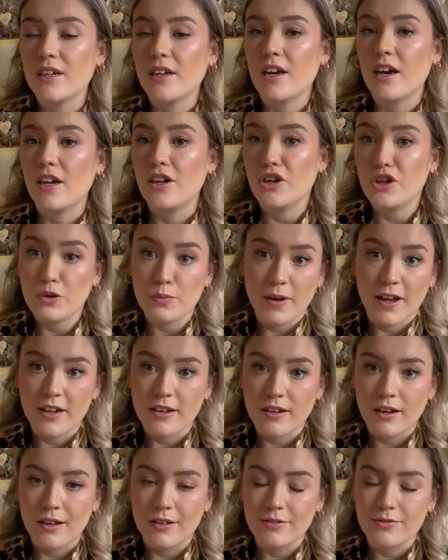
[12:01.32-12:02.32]
a new black
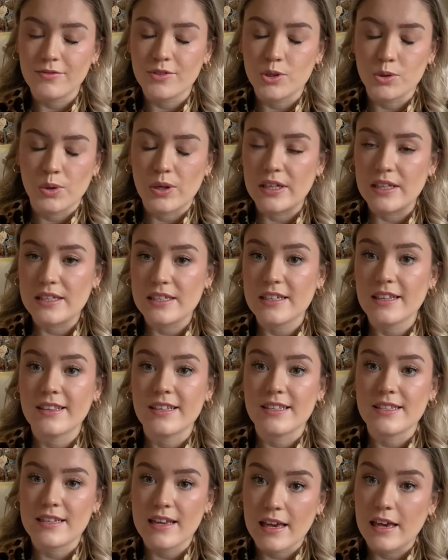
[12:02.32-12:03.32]
girl joins the
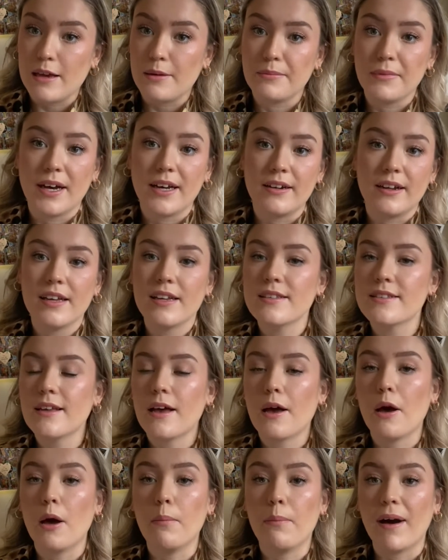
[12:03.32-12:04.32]
team, and it's
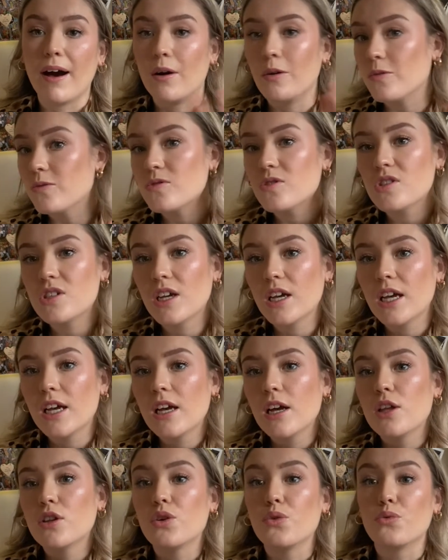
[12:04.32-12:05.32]
about
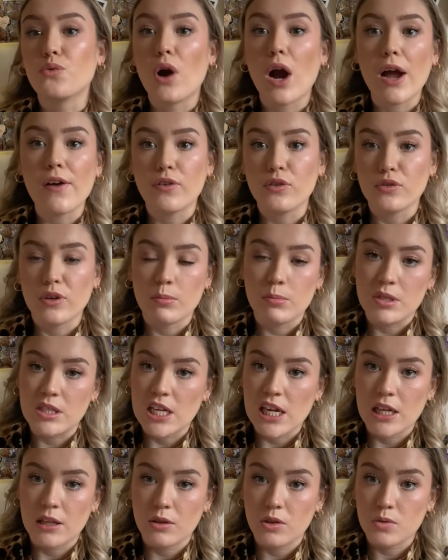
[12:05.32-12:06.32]
the rivalry
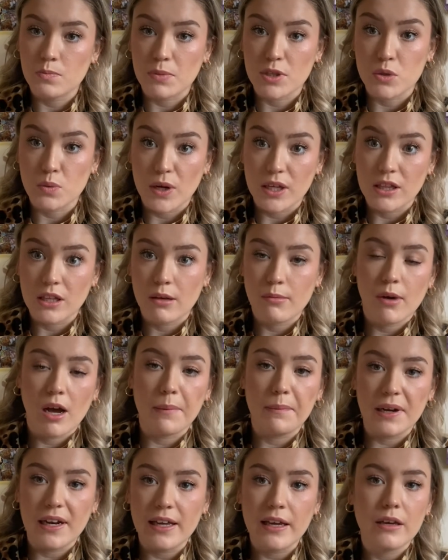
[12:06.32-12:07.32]
between them, I
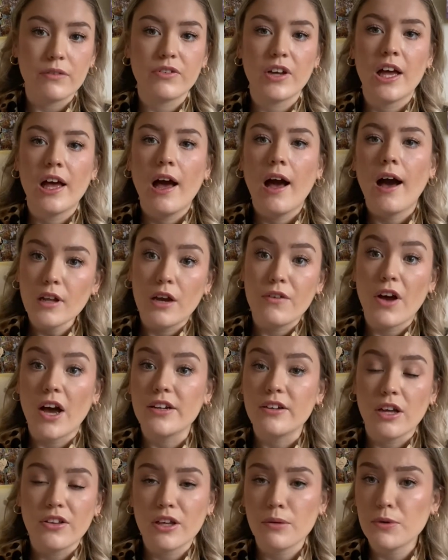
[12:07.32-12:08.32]
believe. I've heard
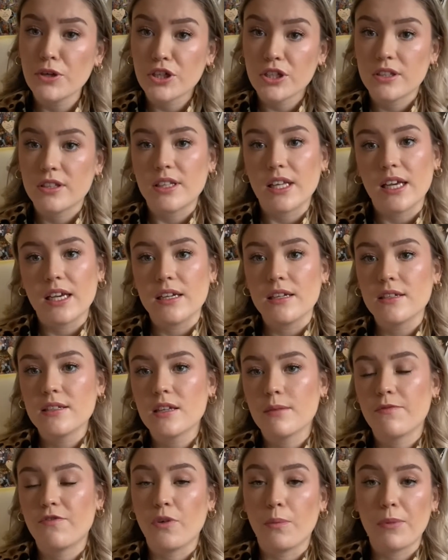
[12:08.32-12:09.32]
nothing but good things
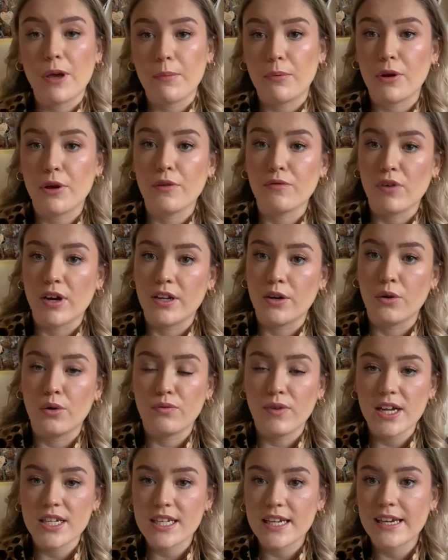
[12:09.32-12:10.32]
from people who've read it
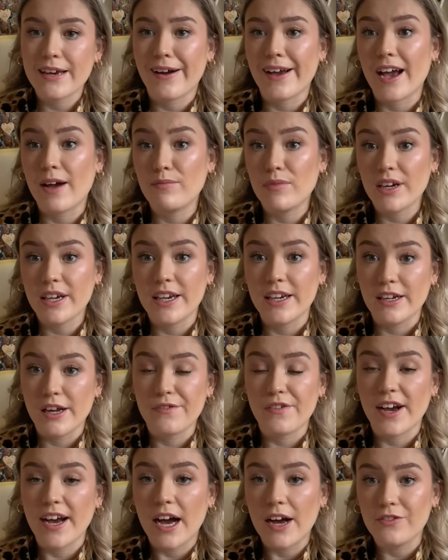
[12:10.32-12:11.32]
already. I am lucky enough
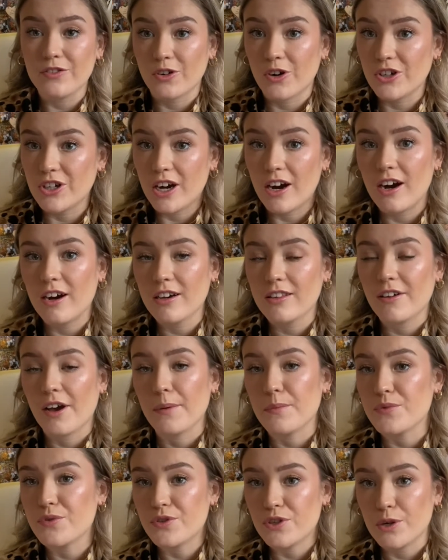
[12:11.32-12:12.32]
I have got an arc that I'm
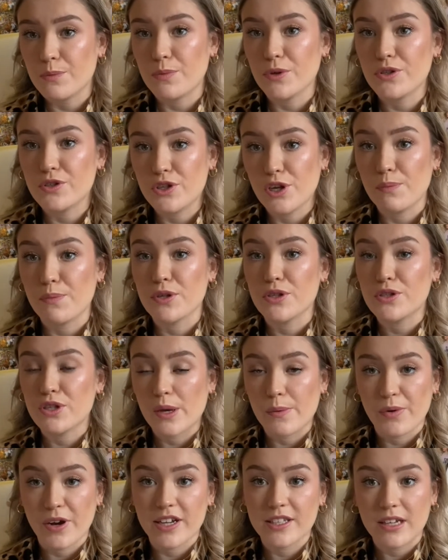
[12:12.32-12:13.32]
super
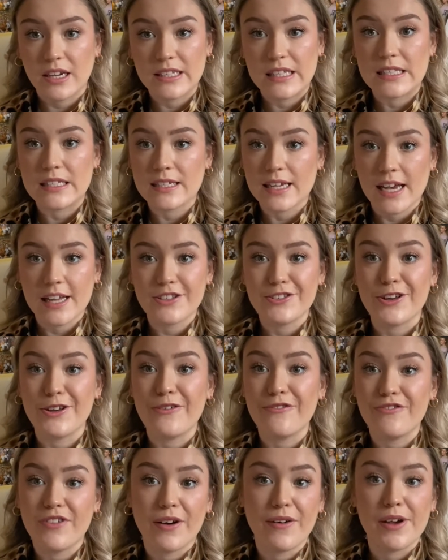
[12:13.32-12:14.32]
excited to get to
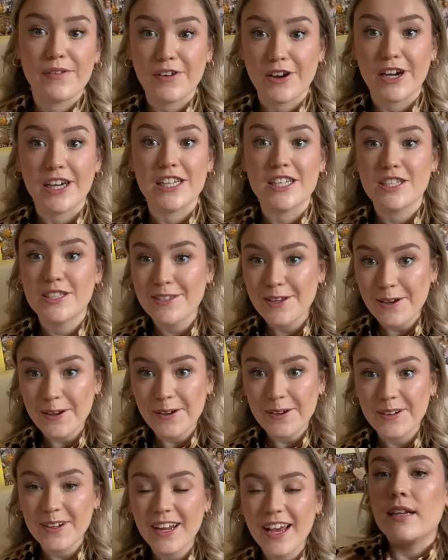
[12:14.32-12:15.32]
very, very
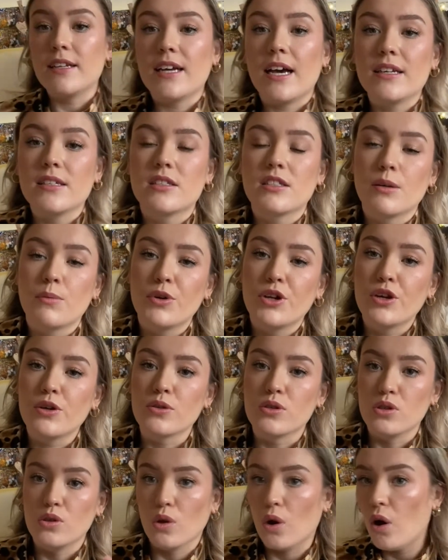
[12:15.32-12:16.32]
soon. And as someone who's
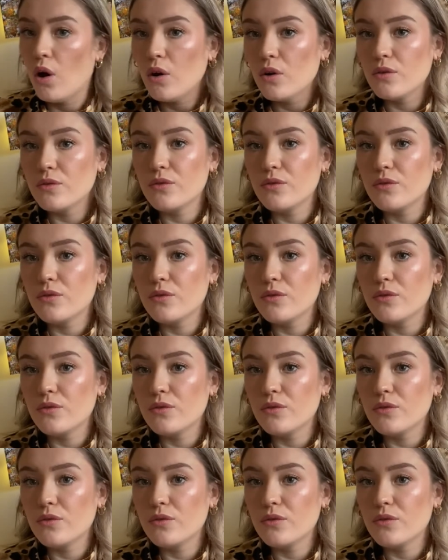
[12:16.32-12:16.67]
not